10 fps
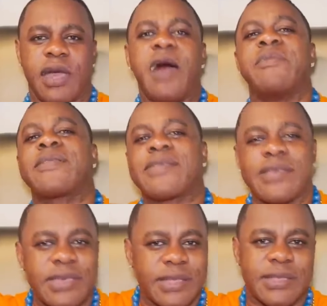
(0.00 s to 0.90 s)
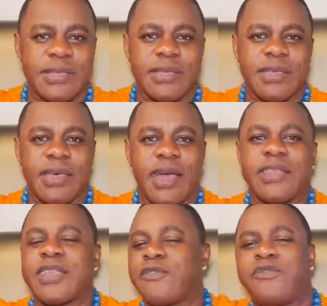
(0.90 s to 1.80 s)
I'm a seed, and
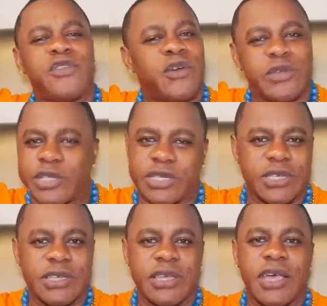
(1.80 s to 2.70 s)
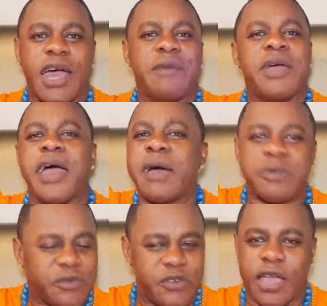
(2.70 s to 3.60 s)
it a flourish. I'm a
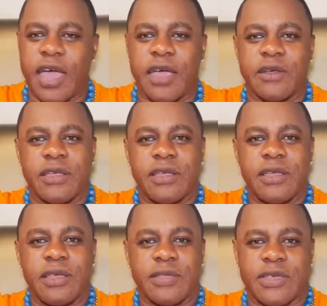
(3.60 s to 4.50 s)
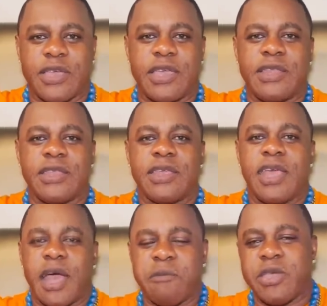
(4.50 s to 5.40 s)
happy for her. Seeing,
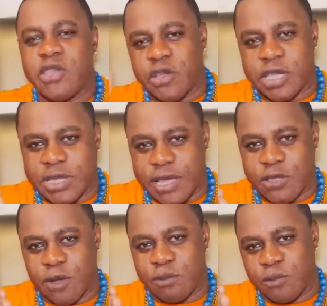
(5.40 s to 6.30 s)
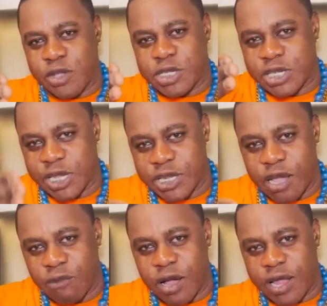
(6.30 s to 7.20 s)
I'm a hear she say something when she get the
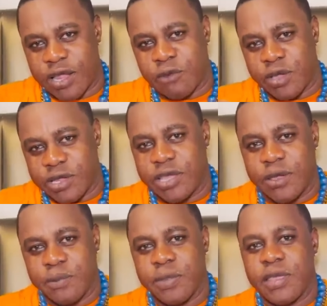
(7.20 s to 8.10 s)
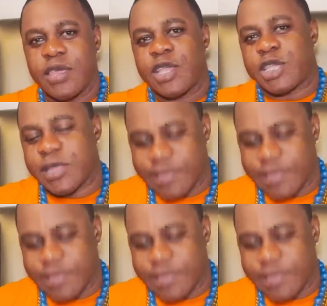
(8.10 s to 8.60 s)
award that we did. She